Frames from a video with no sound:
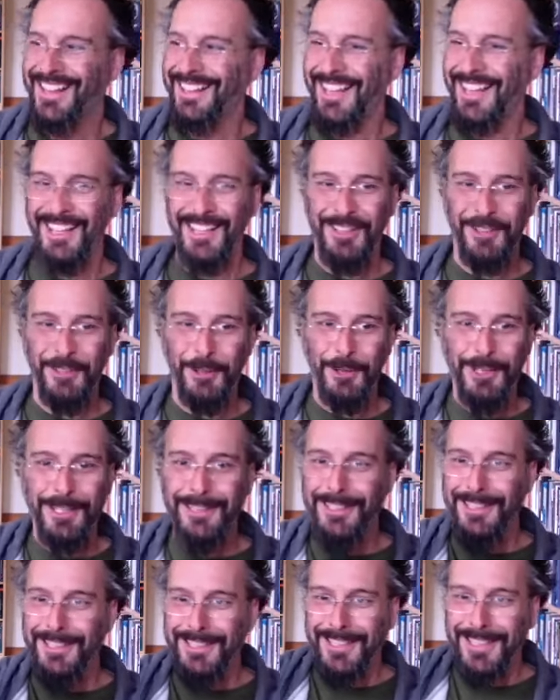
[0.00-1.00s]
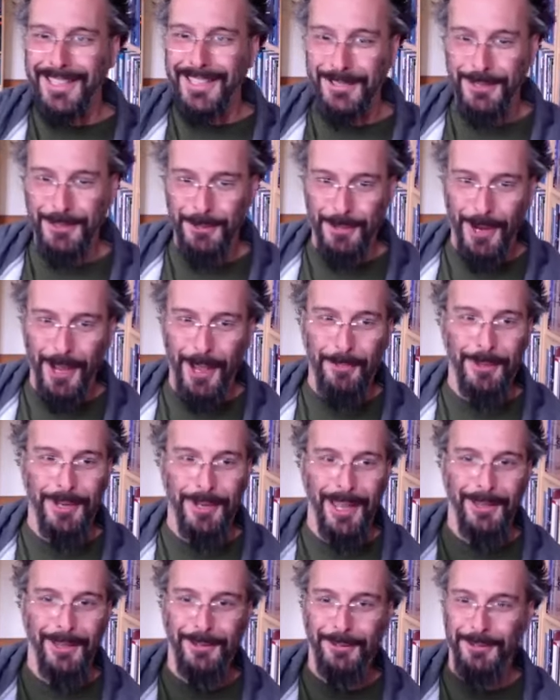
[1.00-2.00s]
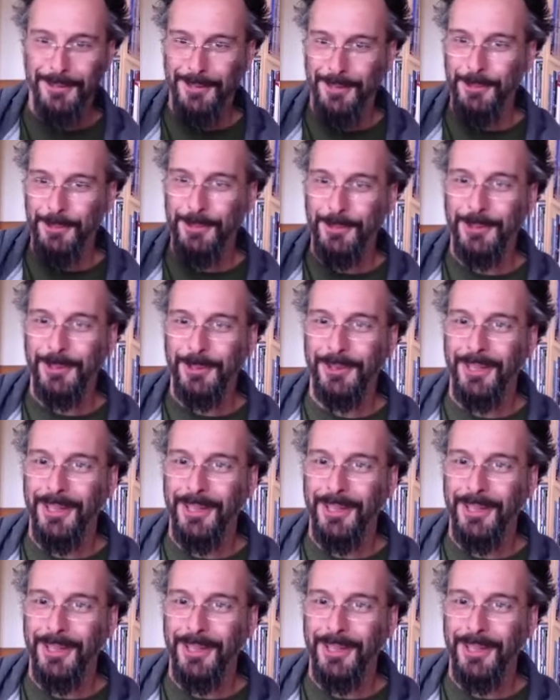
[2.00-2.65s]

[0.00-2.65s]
Like, look at these kids who are coming out of school.